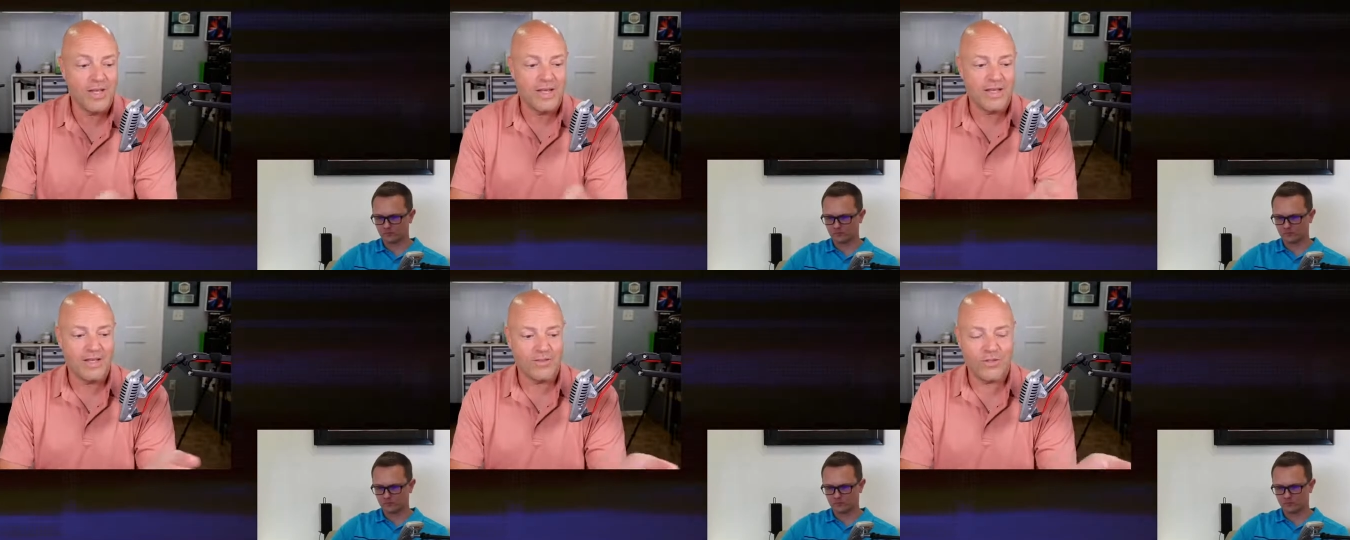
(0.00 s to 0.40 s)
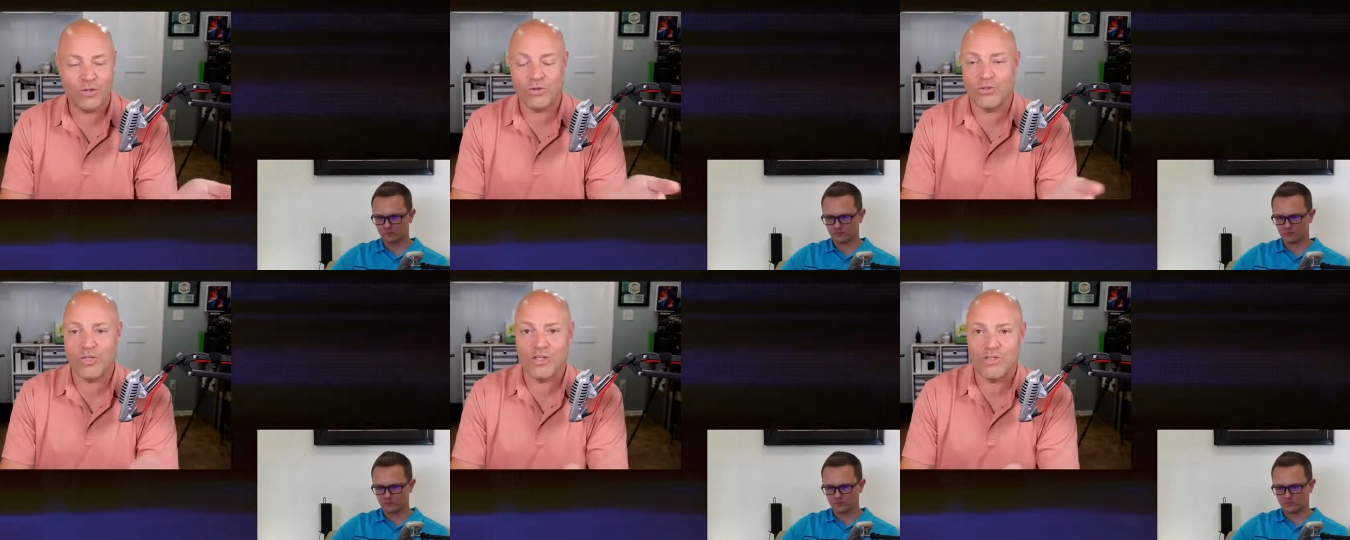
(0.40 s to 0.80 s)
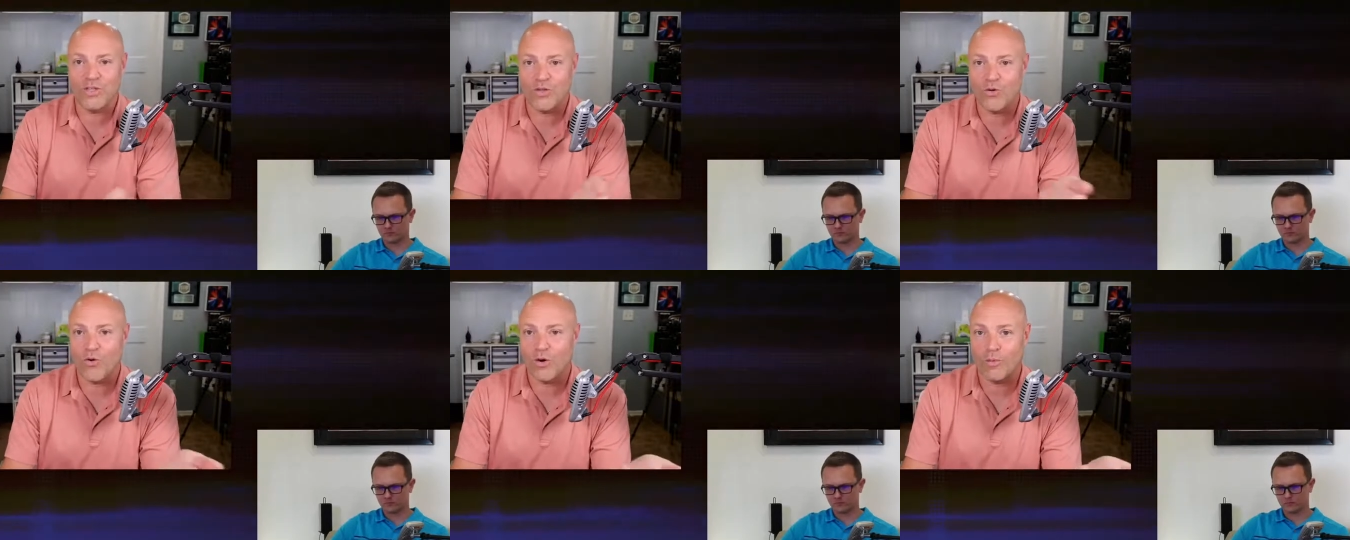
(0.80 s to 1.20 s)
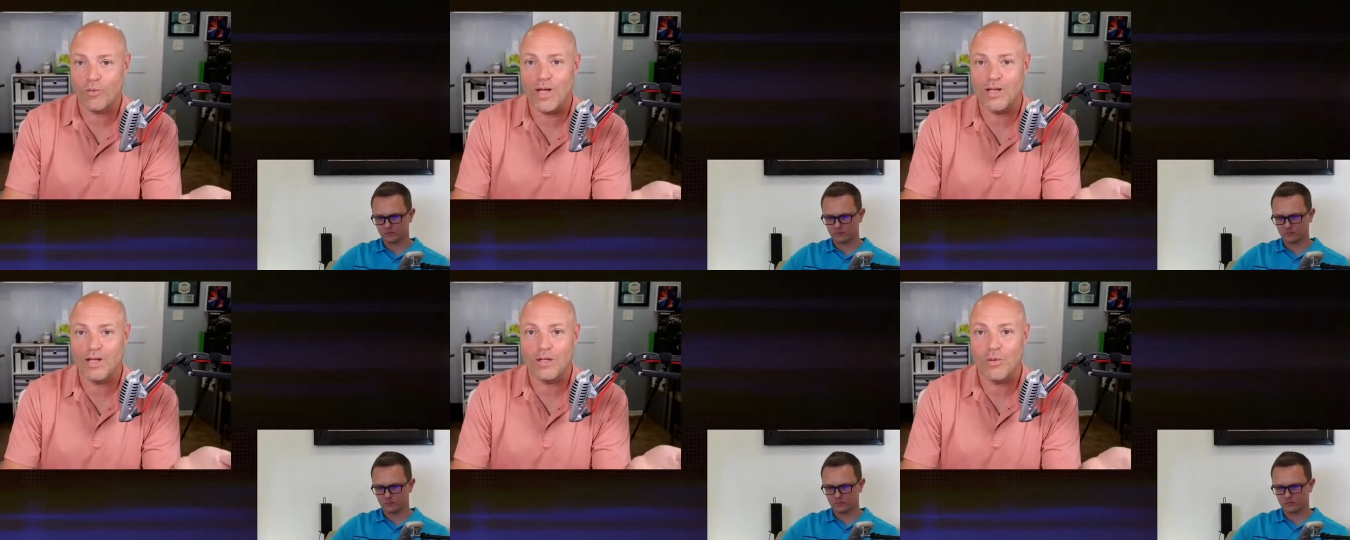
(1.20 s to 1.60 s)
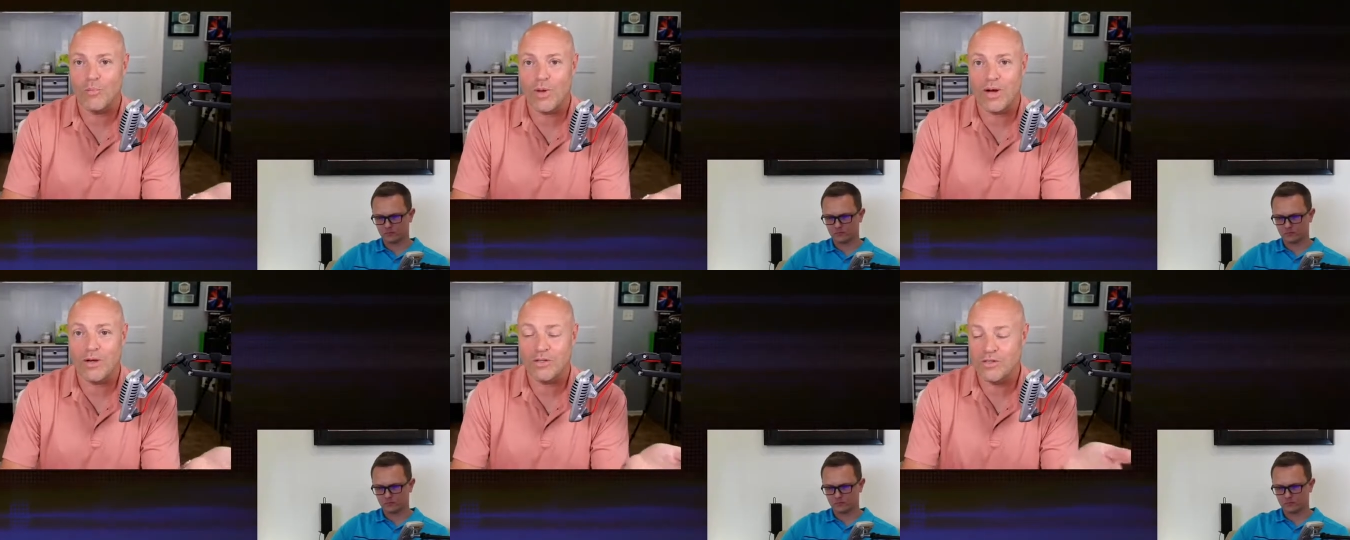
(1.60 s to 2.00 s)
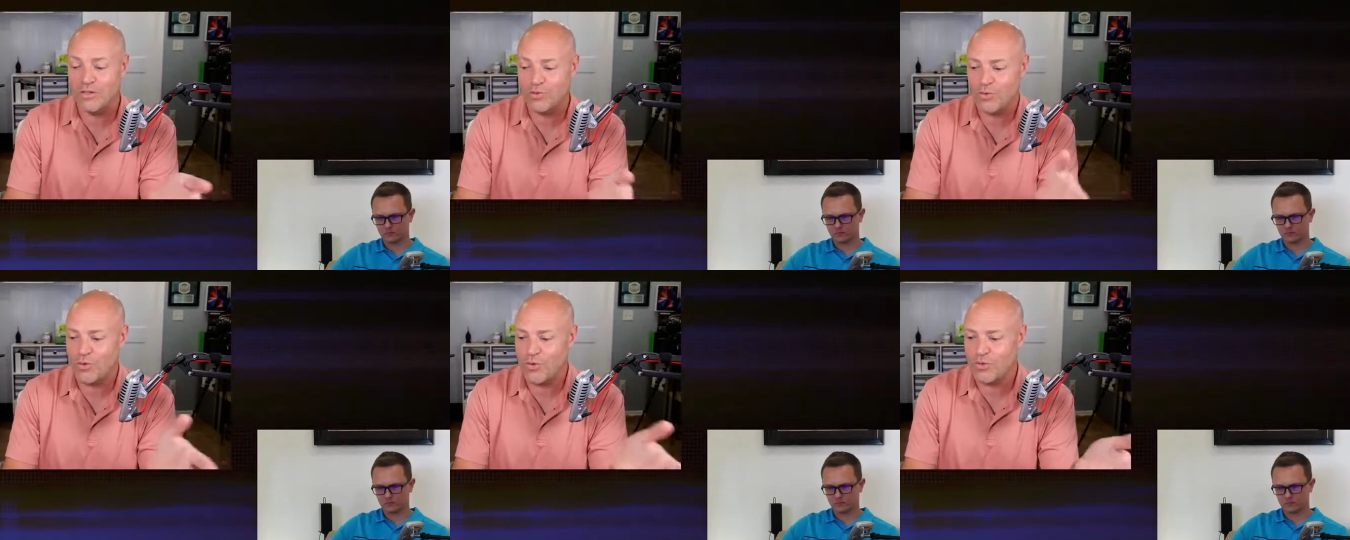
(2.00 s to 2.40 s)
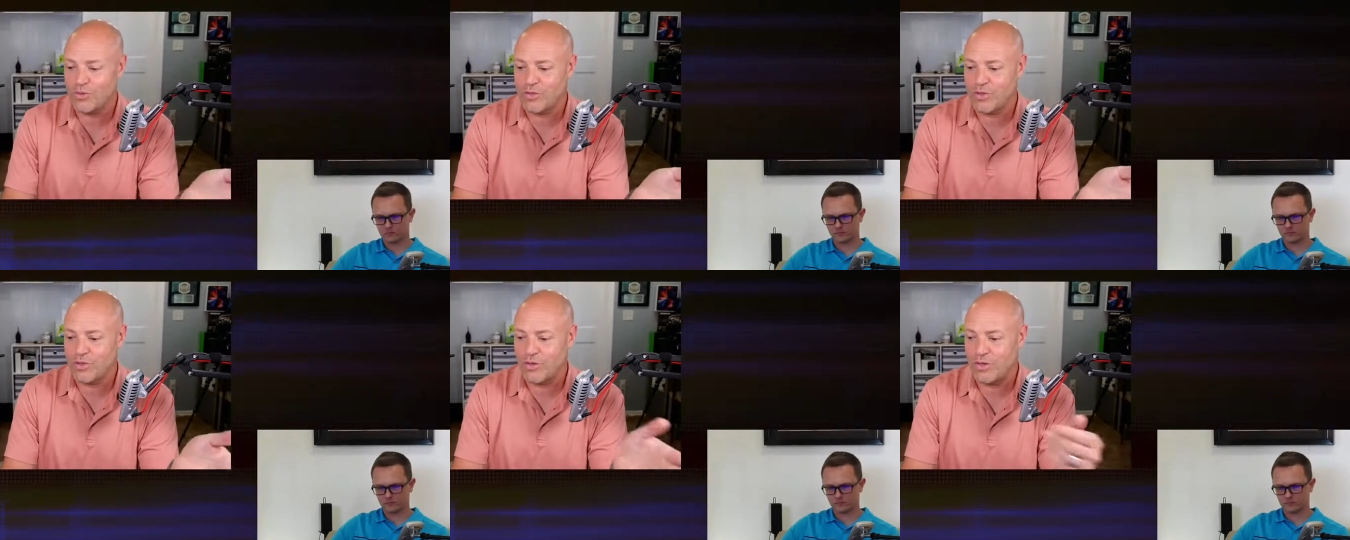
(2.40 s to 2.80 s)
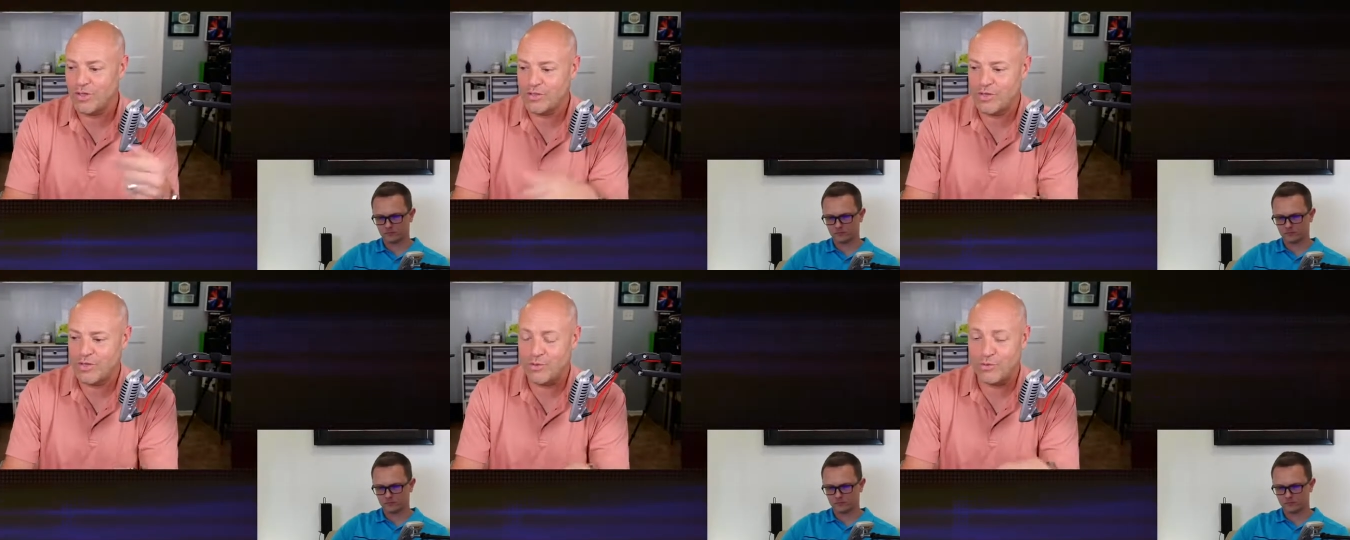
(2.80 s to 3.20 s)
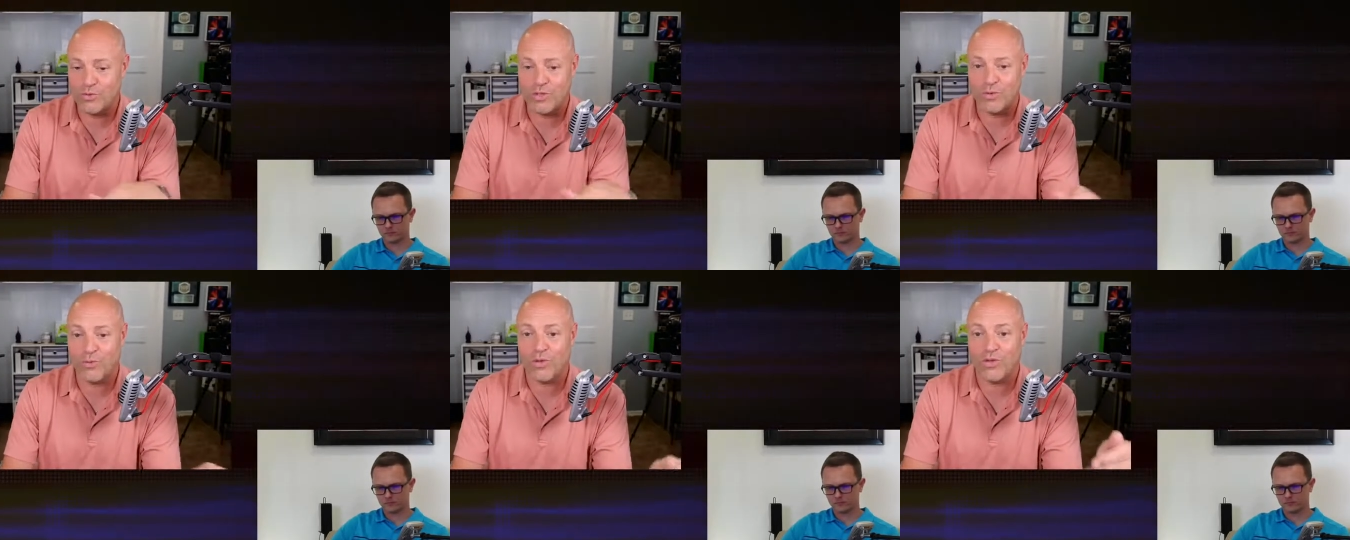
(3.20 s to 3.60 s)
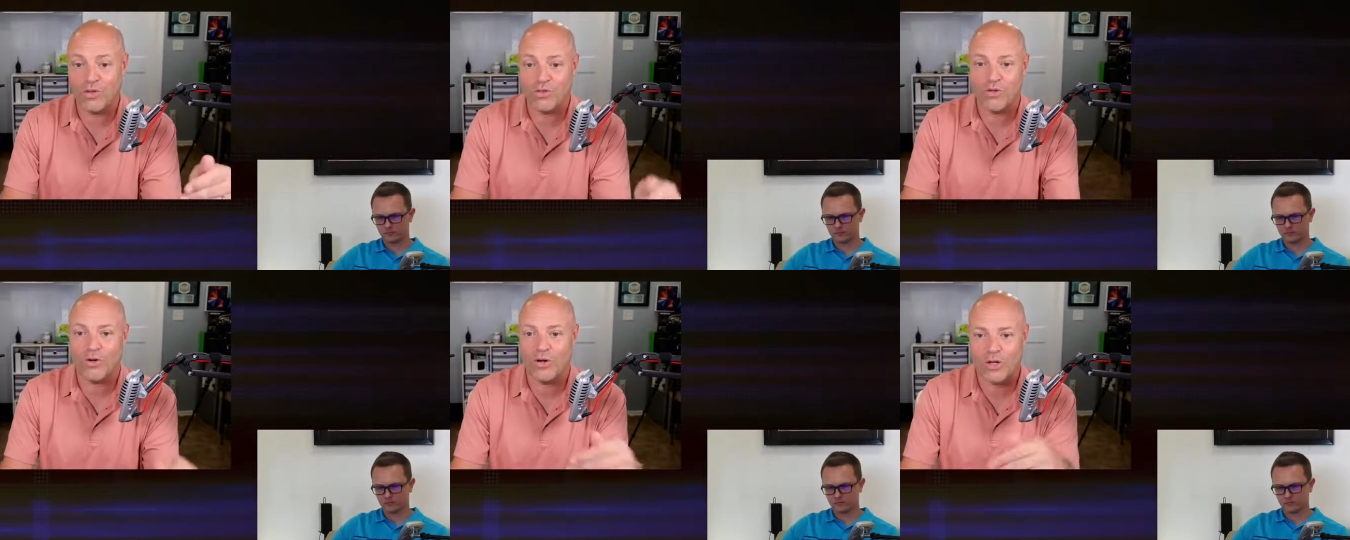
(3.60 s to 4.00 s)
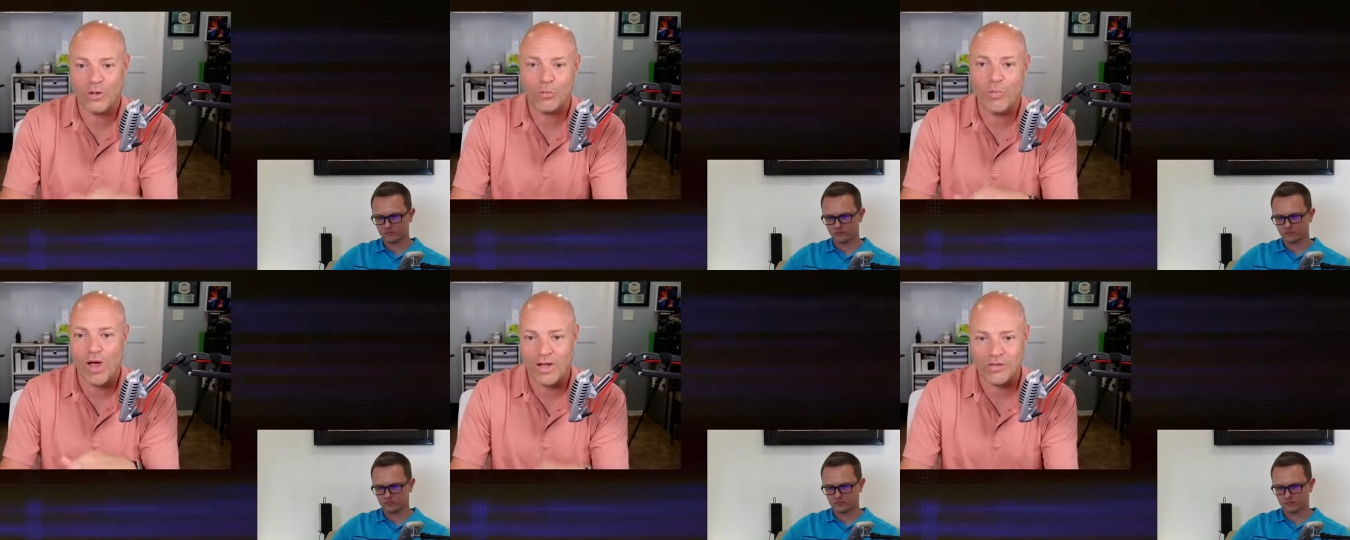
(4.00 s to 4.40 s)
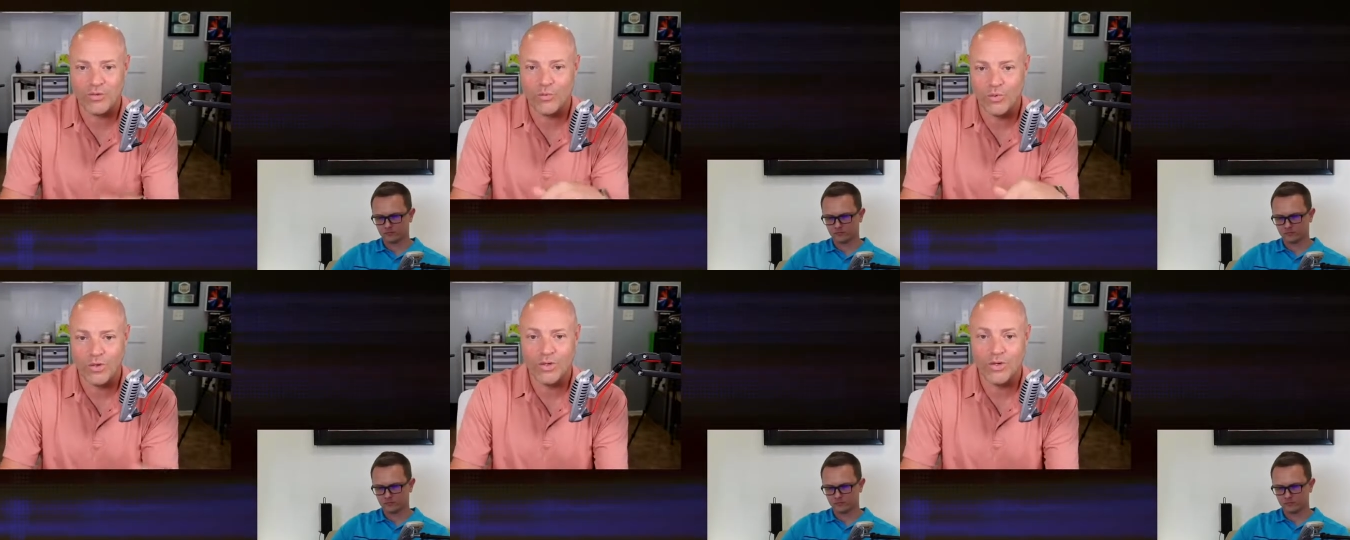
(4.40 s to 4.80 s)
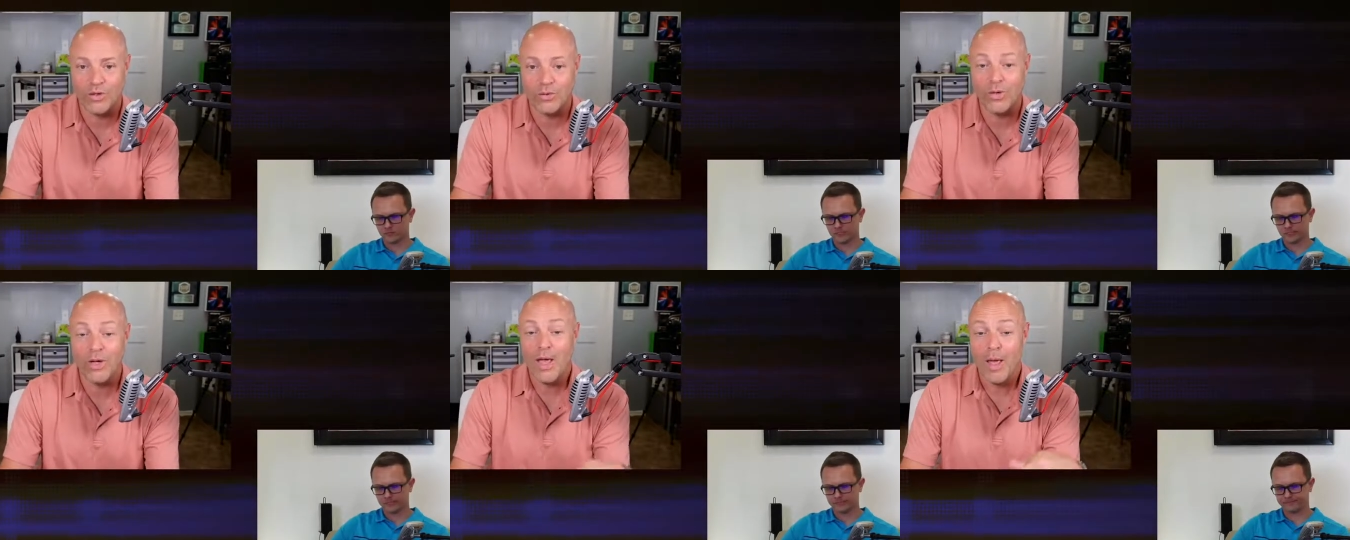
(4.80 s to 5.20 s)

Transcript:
Speaker 1: zero to 60 and quarter mile comparisons with all these other cars, and you see what this car could possibly do, yeah.